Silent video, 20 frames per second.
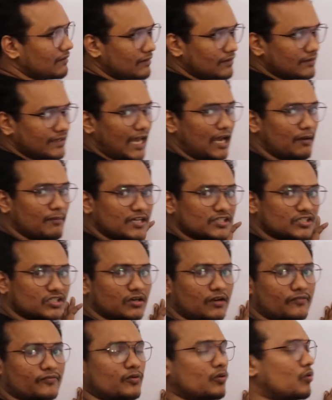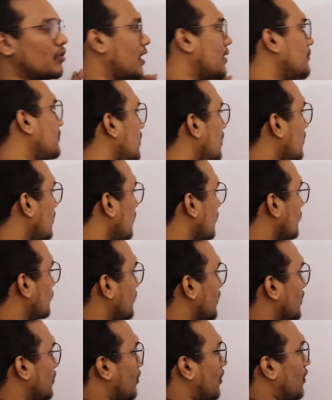dimension of coulomb?
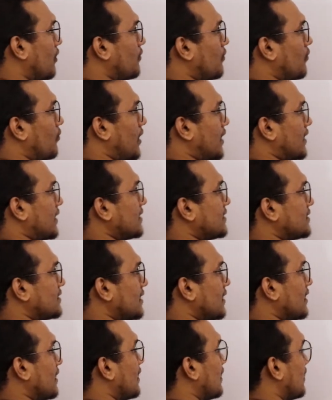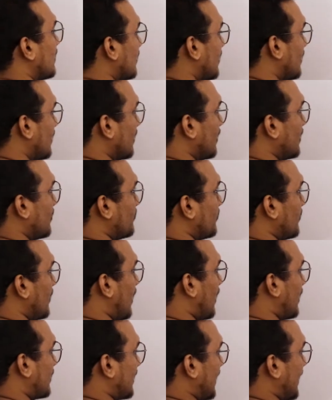We know what is
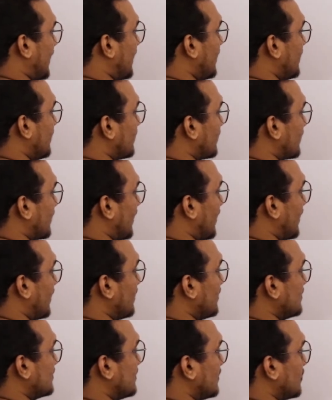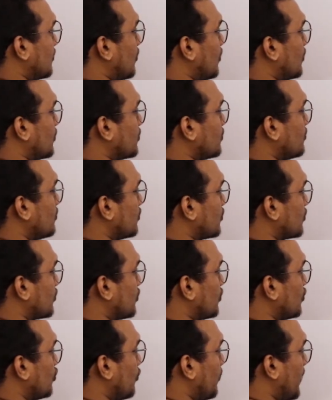current. Current is equal to
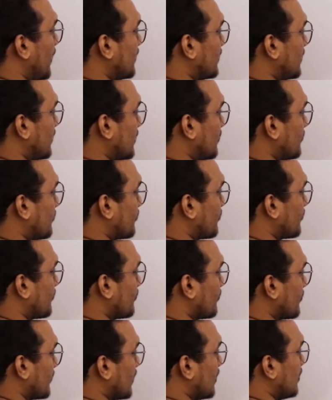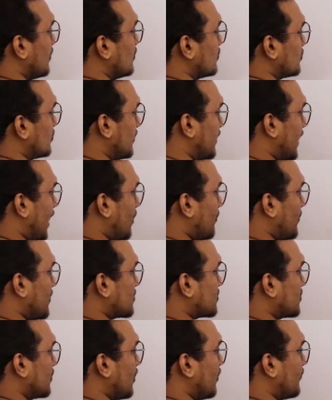Q by T. So
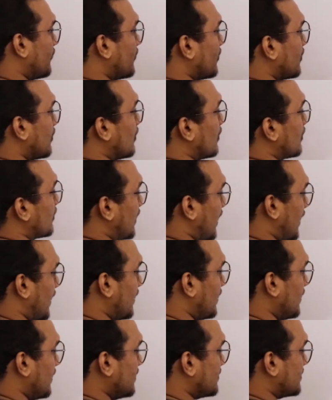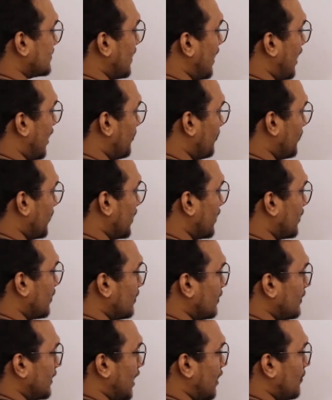dimension of current is
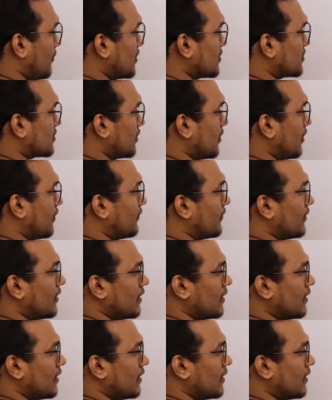ampere. Dimension of